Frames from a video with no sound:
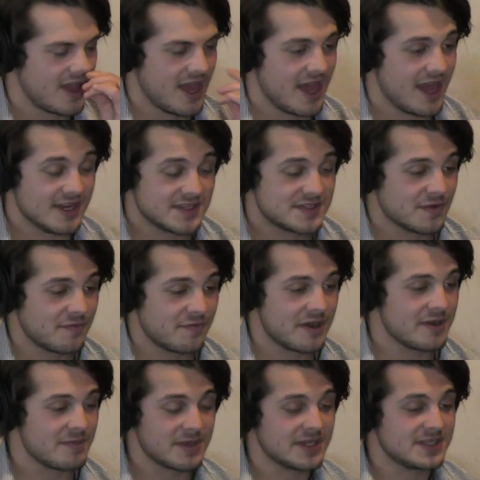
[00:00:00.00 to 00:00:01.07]
And it's so
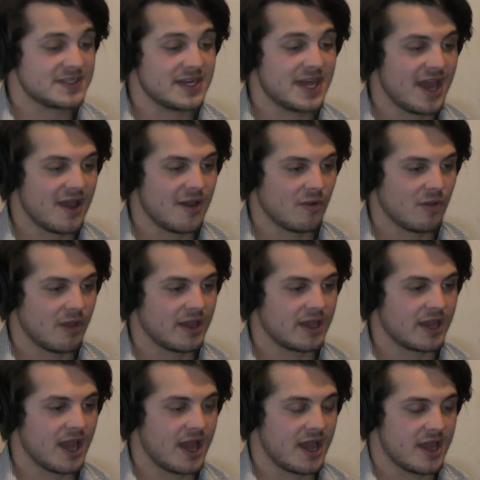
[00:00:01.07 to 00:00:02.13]
funny because now,
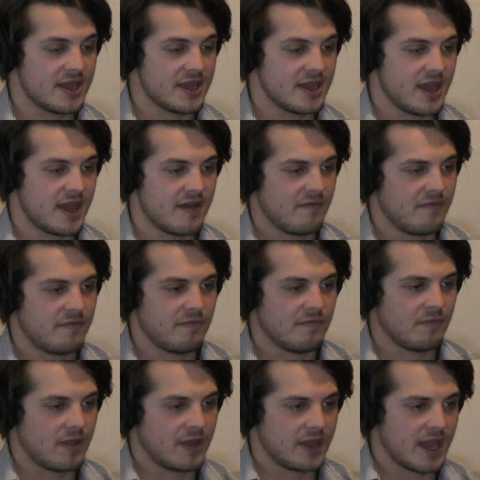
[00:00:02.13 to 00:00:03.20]
like, I have,
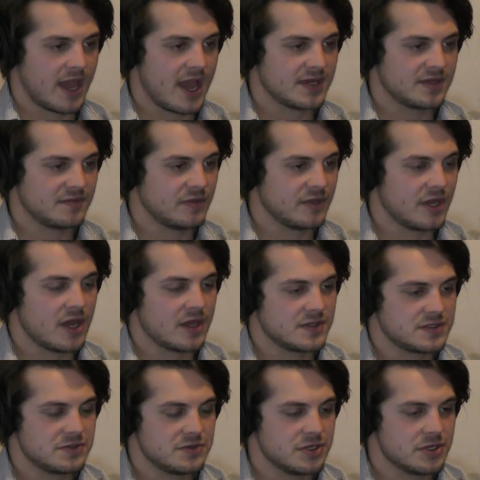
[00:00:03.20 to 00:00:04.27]
like, actively got
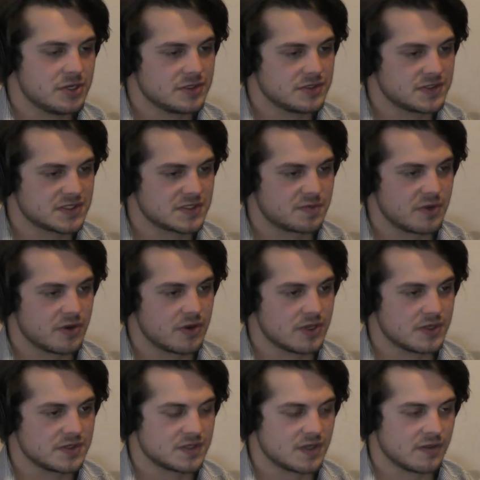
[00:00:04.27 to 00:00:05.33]
2 years
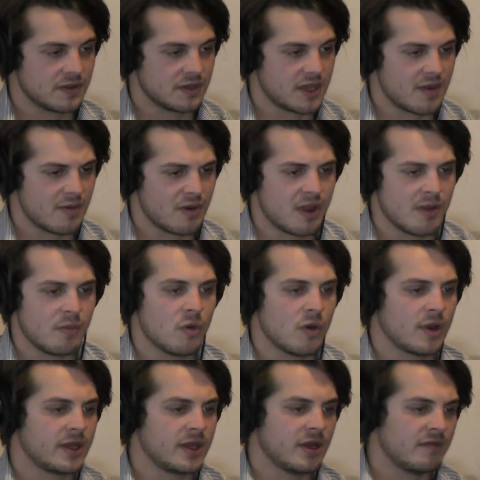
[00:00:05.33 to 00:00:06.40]
experience on the camera. I'm
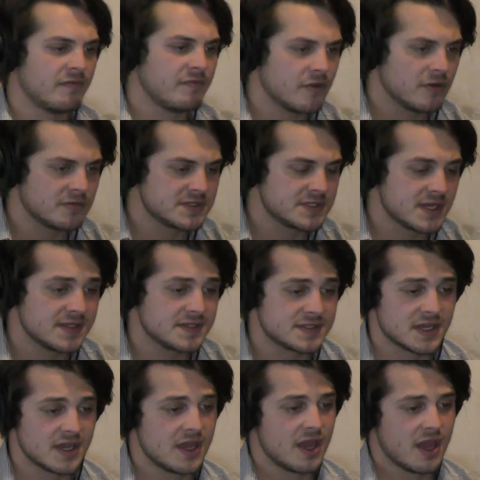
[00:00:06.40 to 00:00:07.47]
working on film sets.
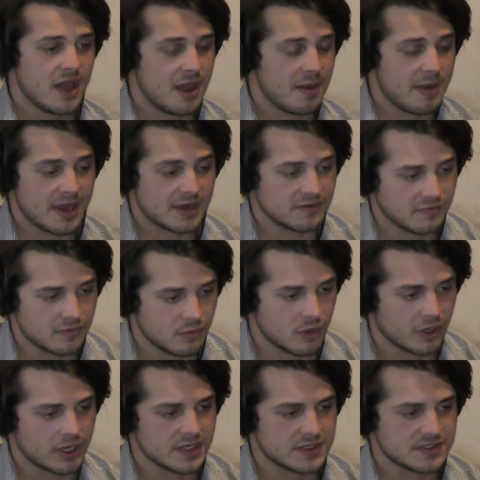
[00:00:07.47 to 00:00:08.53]
I'm actively
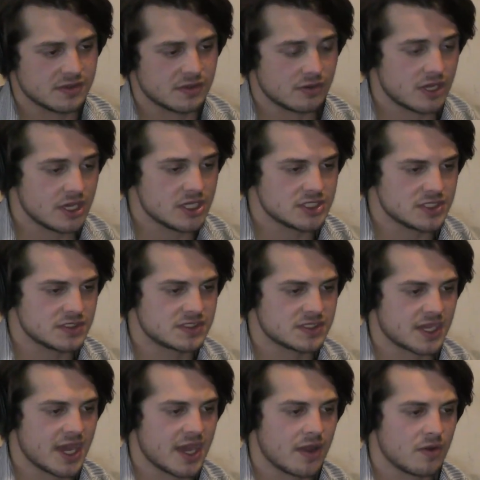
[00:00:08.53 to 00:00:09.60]
working as a location
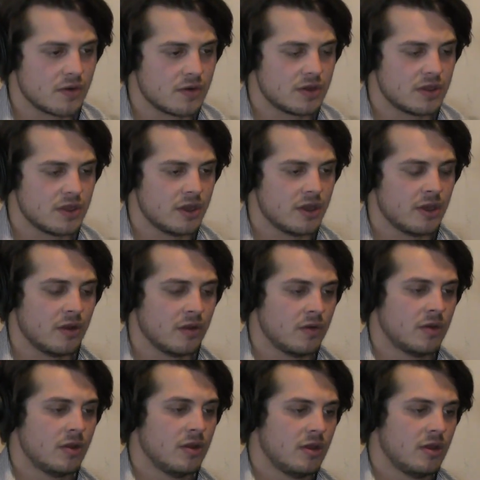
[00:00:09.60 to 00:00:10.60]
scout, you know.